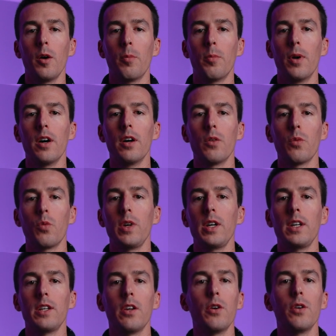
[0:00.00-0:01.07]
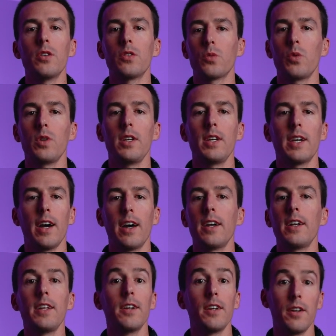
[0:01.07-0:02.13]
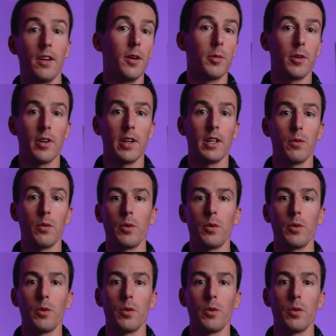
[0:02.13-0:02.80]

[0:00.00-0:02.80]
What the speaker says: But we noticed we kind of needed an upgrade.